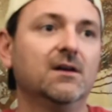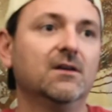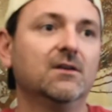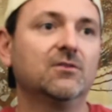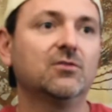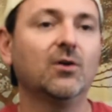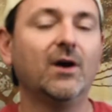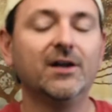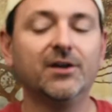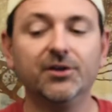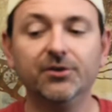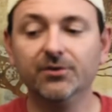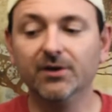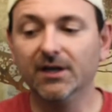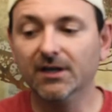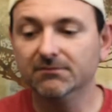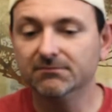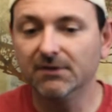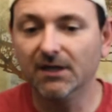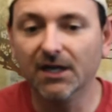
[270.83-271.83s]
So I knew
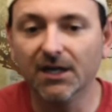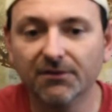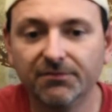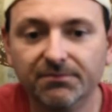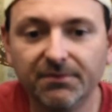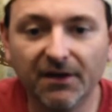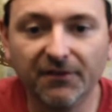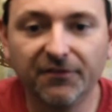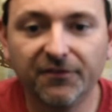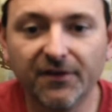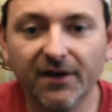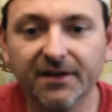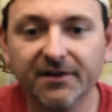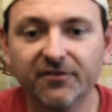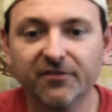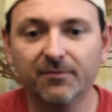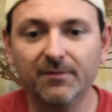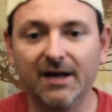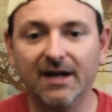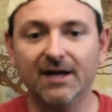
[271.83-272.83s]
a friend
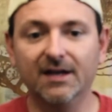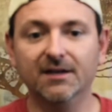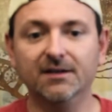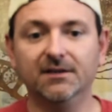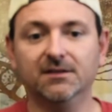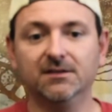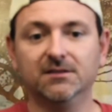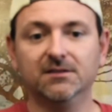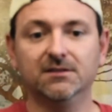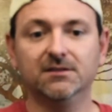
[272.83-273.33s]
of mine,